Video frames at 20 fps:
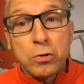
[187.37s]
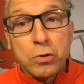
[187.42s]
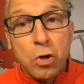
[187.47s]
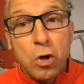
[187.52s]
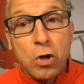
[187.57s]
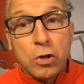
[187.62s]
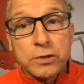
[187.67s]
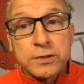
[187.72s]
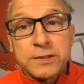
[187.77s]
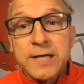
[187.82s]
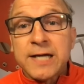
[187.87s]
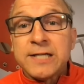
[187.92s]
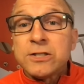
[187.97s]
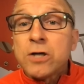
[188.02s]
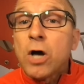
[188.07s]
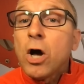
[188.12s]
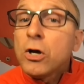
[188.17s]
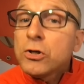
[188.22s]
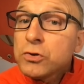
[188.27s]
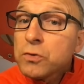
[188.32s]
All signs
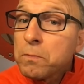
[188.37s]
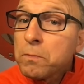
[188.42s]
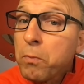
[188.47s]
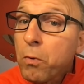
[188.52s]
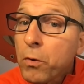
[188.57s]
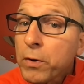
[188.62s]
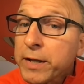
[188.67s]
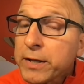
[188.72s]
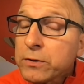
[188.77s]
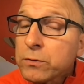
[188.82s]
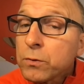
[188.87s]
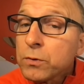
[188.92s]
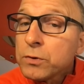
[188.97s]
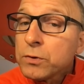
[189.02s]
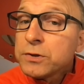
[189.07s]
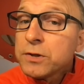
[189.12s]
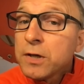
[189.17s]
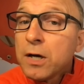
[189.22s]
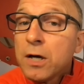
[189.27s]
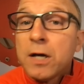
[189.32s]
also pointing
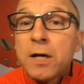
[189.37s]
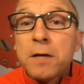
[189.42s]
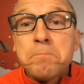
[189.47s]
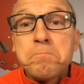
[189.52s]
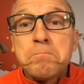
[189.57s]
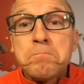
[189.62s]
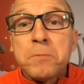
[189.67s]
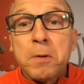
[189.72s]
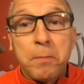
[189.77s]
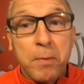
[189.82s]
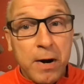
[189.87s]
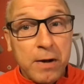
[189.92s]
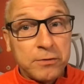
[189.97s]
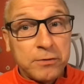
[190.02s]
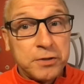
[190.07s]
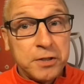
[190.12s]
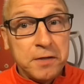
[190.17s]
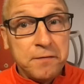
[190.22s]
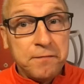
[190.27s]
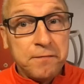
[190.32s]
towards the
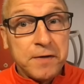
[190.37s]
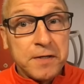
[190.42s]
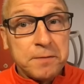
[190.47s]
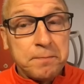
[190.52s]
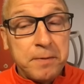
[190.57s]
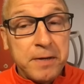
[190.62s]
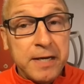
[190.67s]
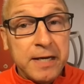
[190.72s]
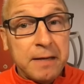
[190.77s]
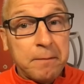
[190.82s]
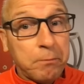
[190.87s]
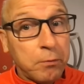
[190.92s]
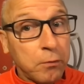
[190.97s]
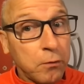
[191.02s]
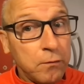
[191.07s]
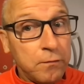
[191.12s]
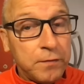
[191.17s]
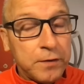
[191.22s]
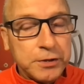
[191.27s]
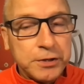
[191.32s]
Browns defense being
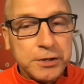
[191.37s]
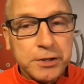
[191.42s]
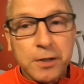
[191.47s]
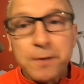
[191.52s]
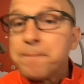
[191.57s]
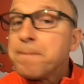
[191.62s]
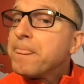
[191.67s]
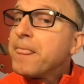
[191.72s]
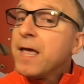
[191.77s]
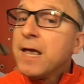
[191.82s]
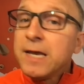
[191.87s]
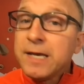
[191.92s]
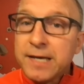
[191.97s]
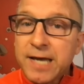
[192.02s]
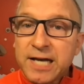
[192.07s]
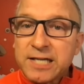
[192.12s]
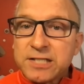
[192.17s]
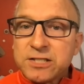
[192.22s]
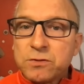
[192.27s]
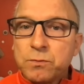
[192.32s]
improved this year.
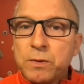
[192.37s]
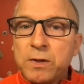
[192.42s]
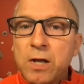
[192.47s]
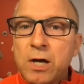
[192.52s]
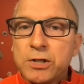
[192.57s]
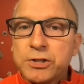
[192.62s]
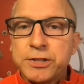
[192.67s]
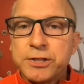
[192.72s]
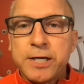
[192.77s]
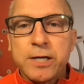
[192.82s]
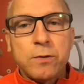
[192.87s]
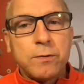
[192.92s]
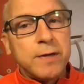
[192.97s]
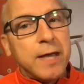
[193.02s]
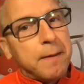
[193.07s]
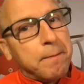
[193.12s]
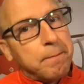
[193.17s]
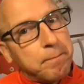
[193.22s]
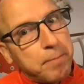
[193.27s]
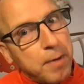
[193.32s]
Yes, we lost
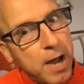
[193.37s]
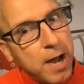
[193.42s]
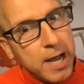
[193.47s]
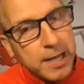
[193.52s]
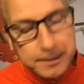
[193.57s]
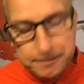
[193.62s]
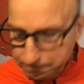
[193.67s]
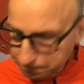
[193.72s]
JOK, but